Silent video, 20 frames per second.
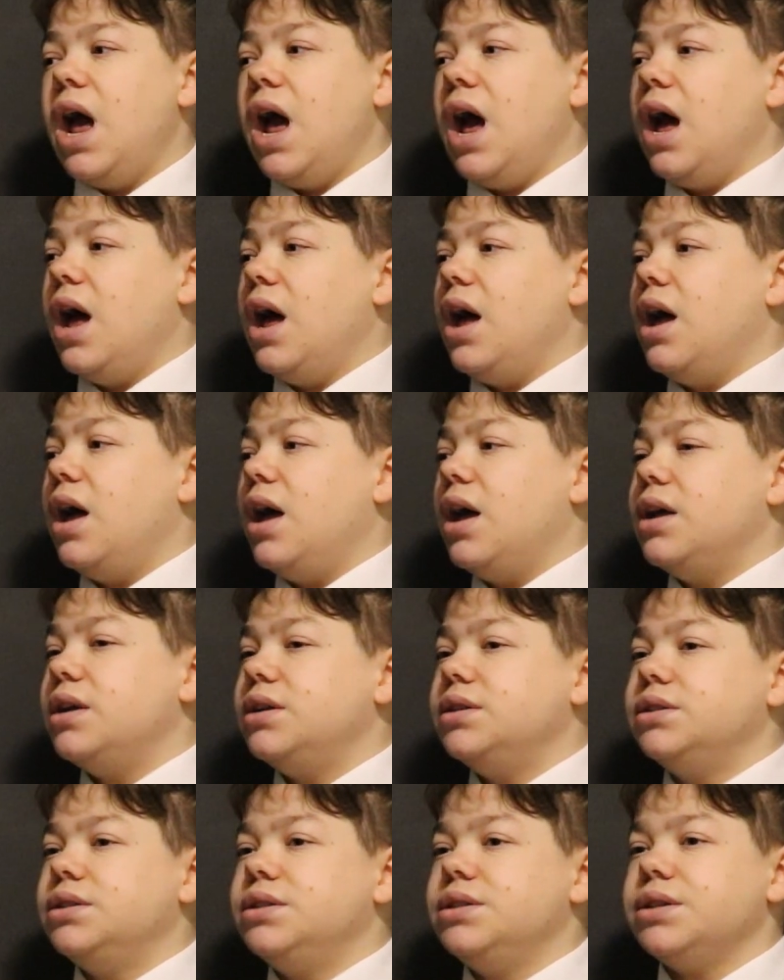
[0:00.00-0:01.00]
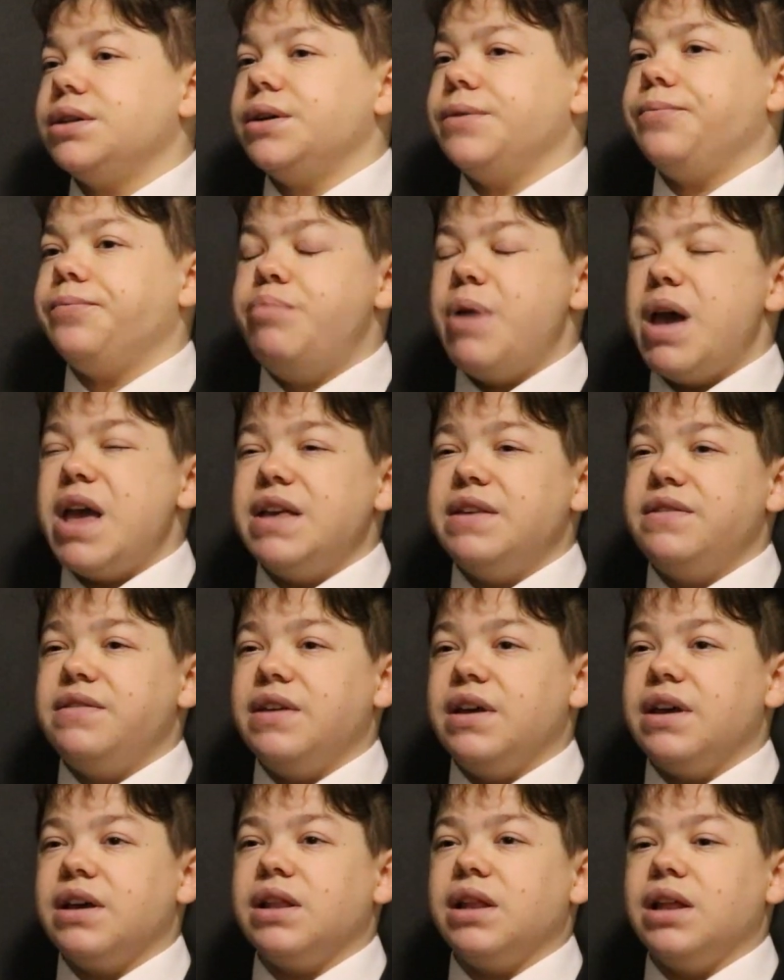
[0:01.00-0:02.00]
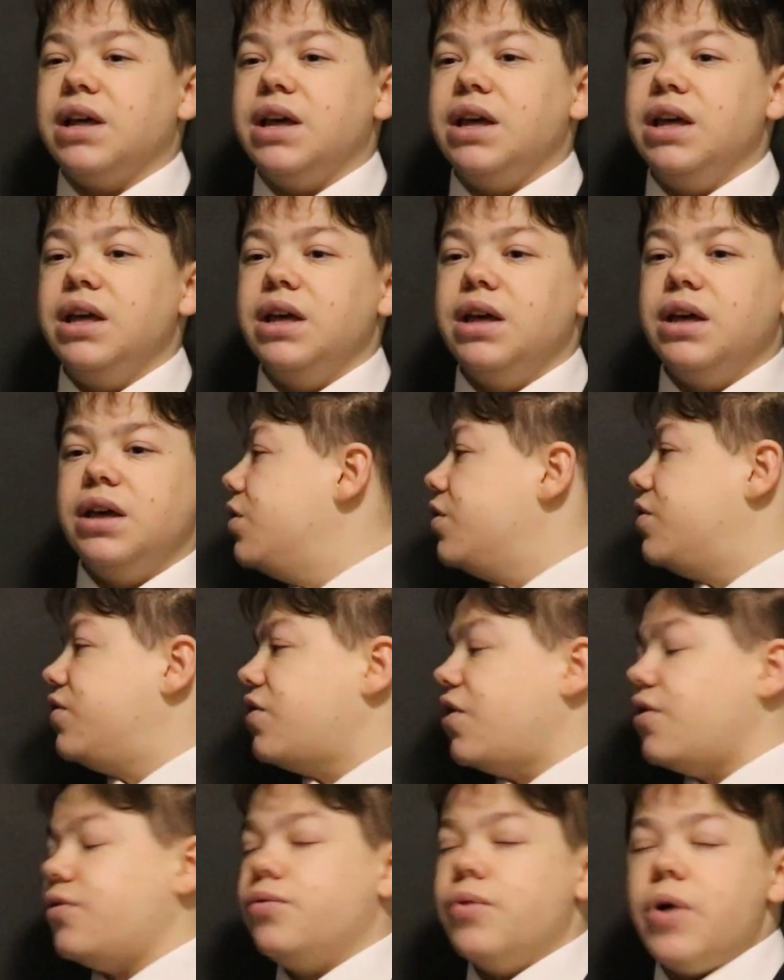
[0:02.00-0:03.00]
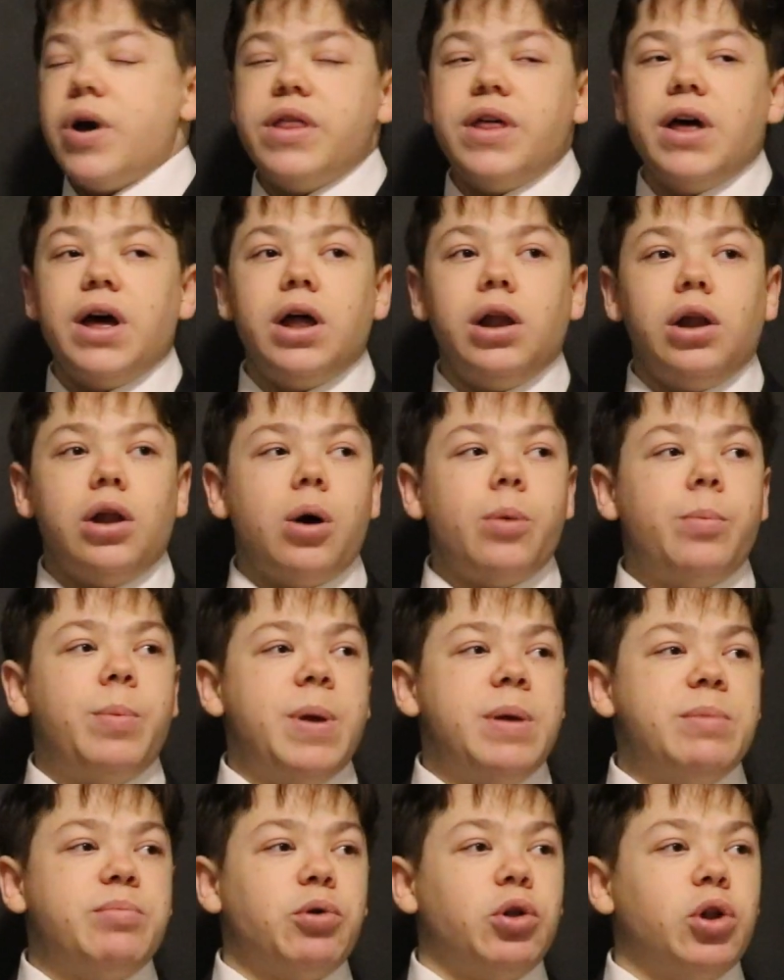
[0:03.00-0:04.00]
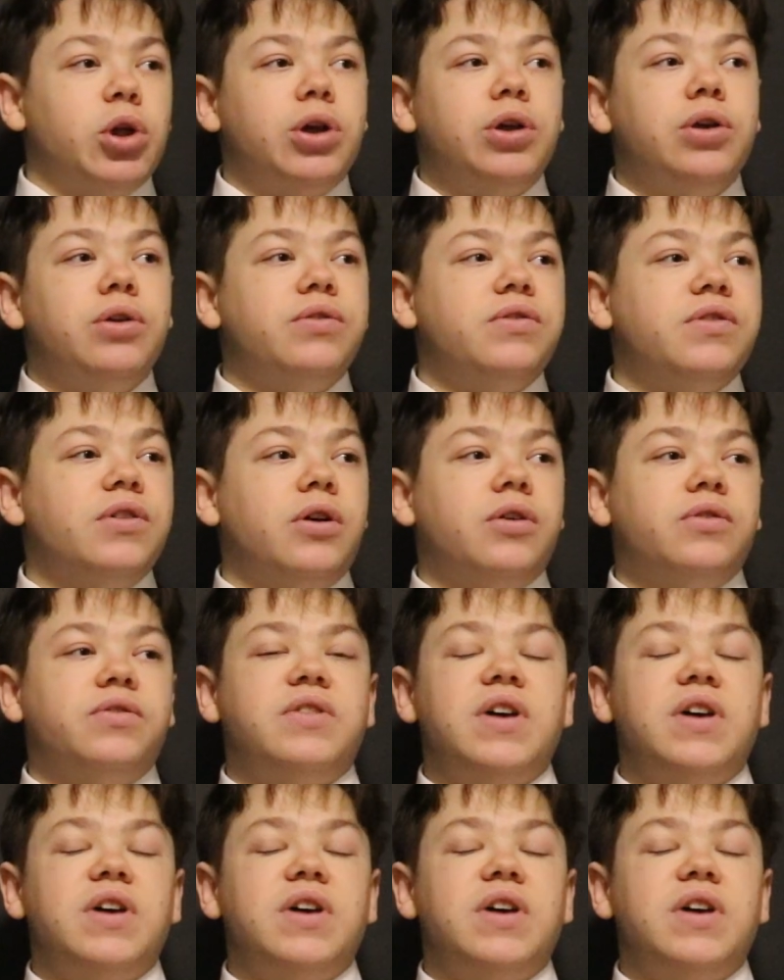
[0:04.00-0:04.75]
and basically the software that a lot of people are using on